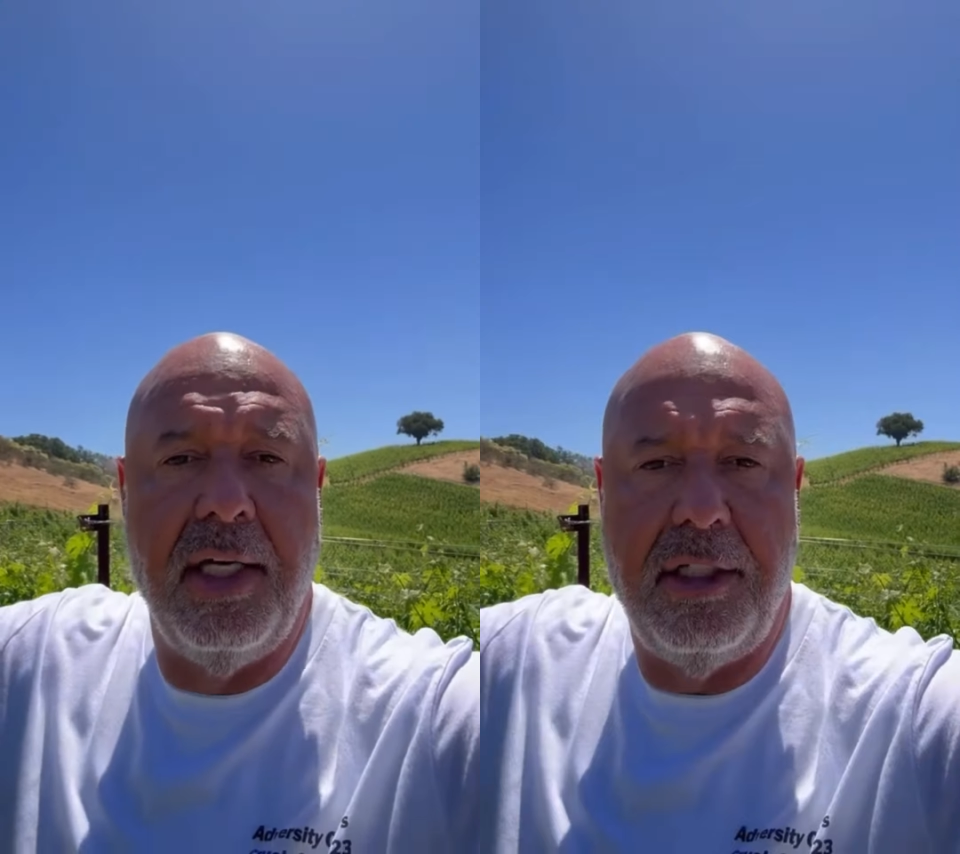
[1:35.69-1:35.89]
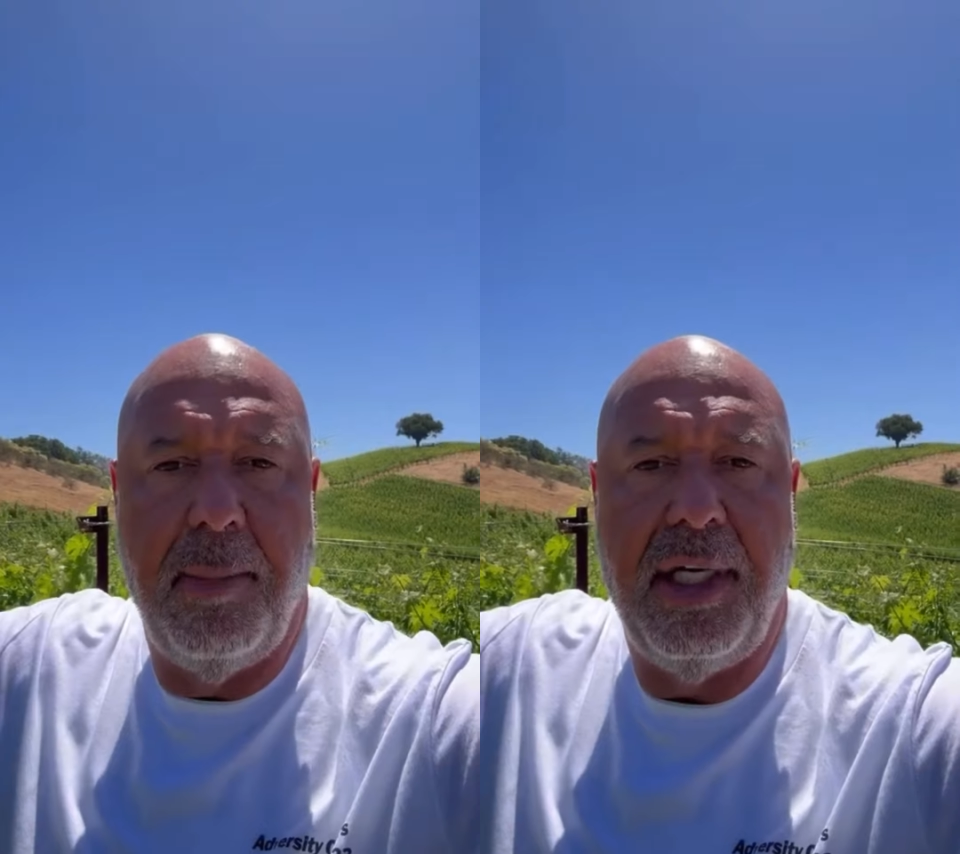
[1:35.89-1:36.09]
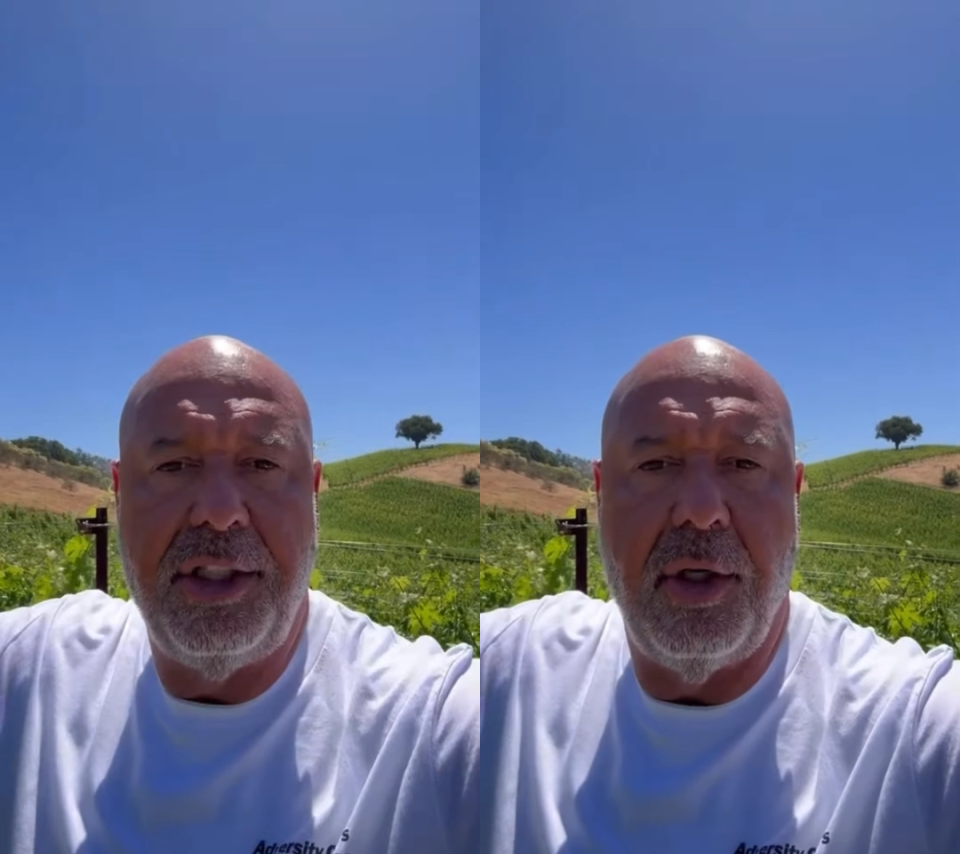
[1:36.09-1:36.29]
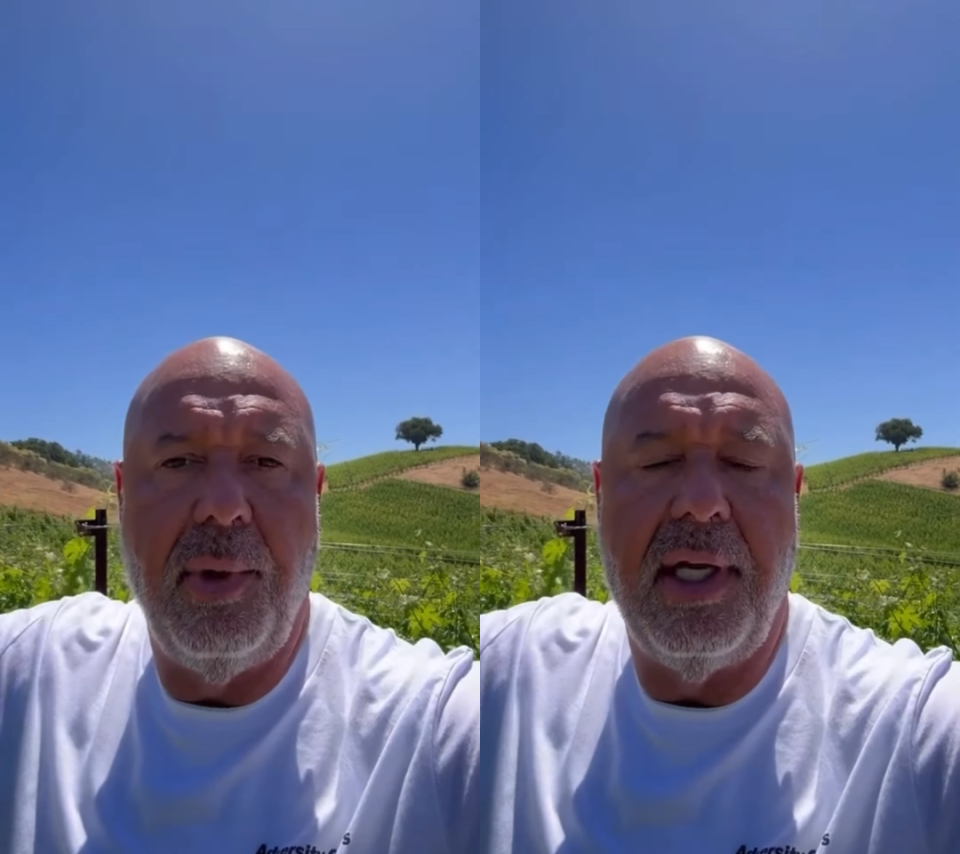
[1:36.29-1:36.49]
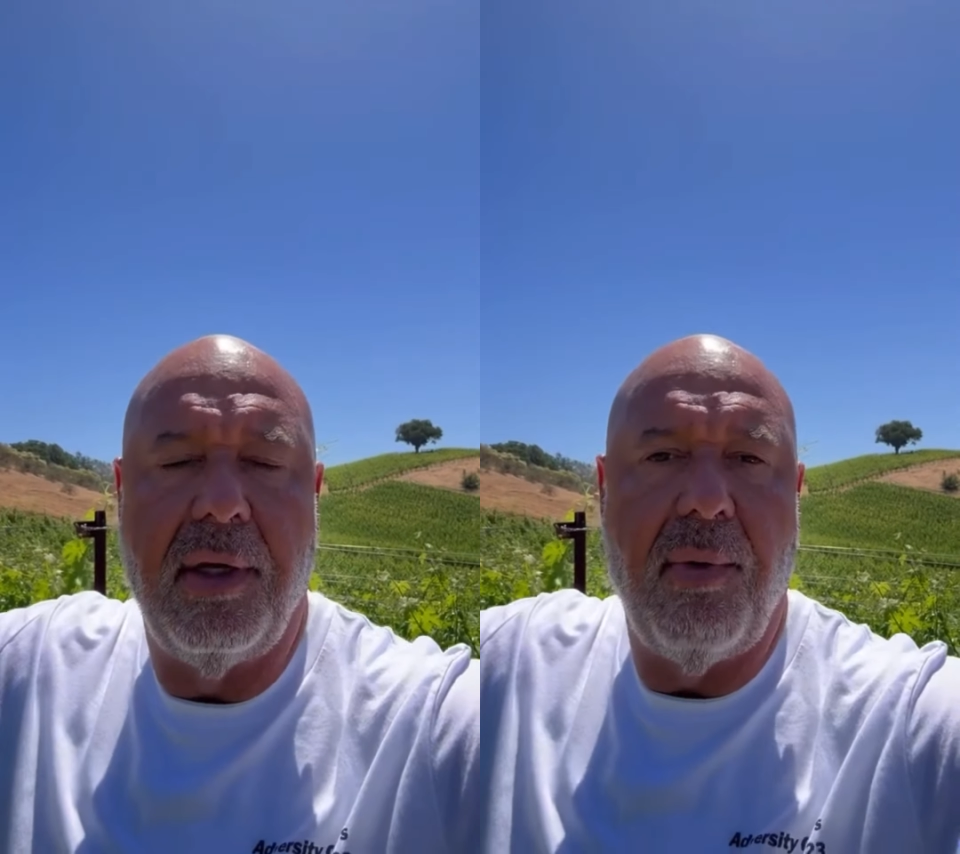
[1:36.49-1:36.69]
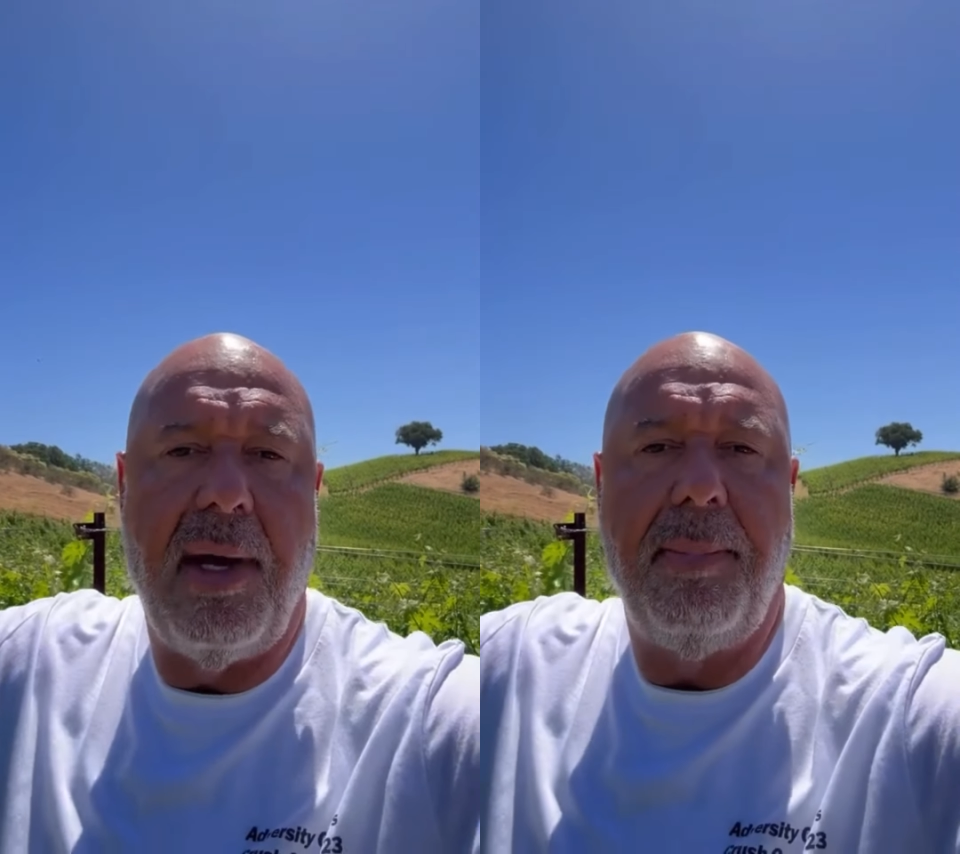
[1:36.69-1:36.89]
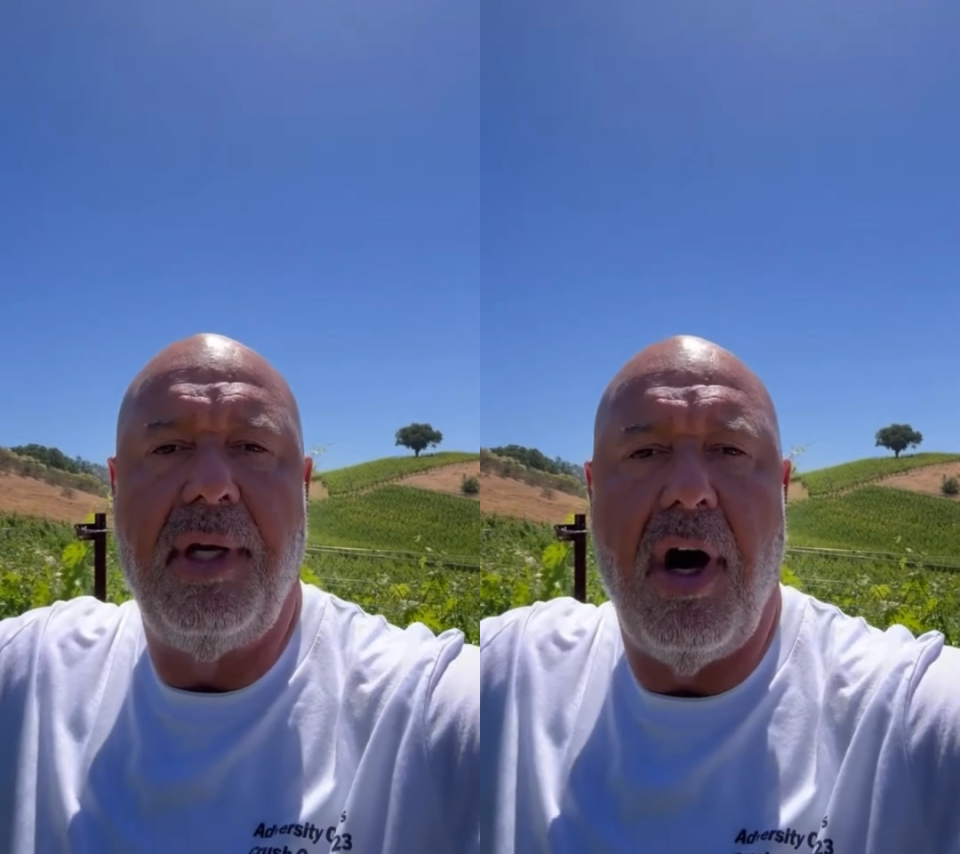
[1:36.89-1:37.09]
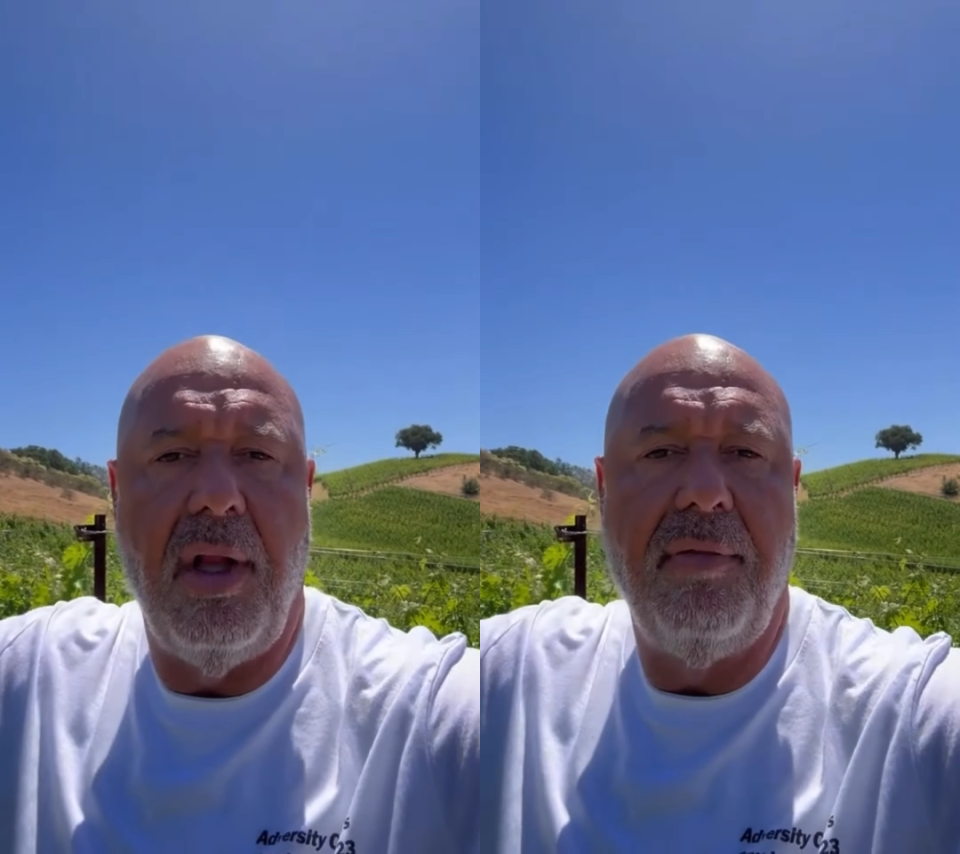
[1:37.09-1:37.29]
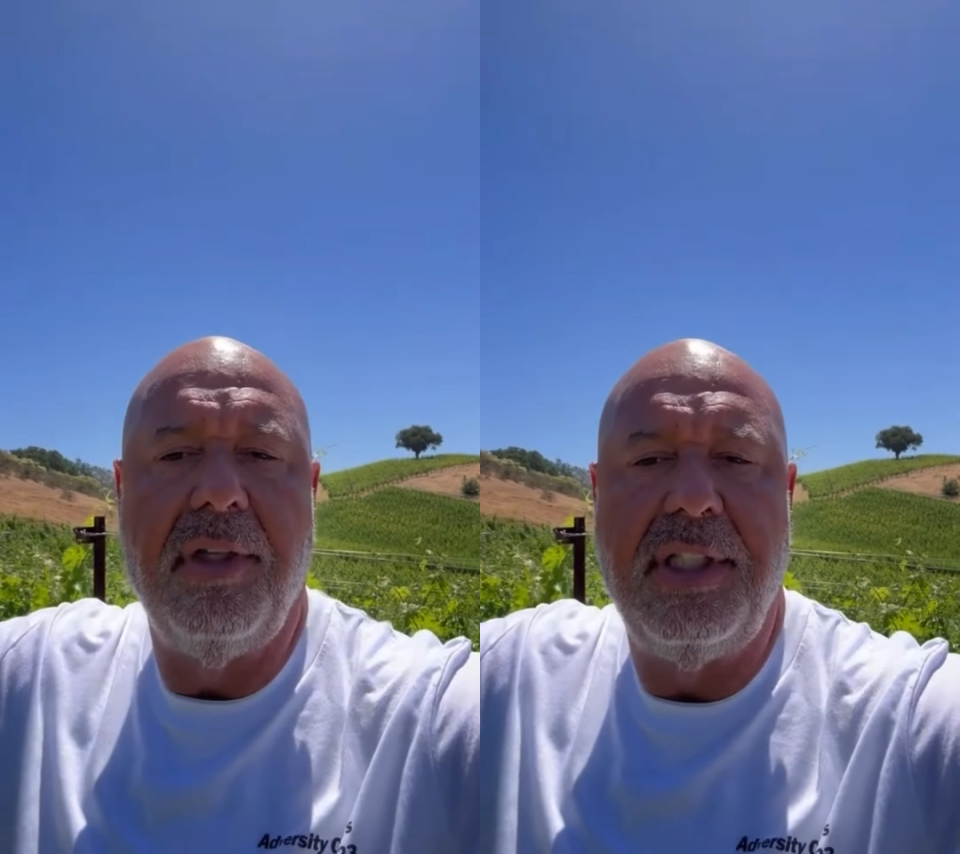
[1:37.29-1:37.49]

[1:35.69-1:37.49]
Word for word: to make sure we can ripen all of the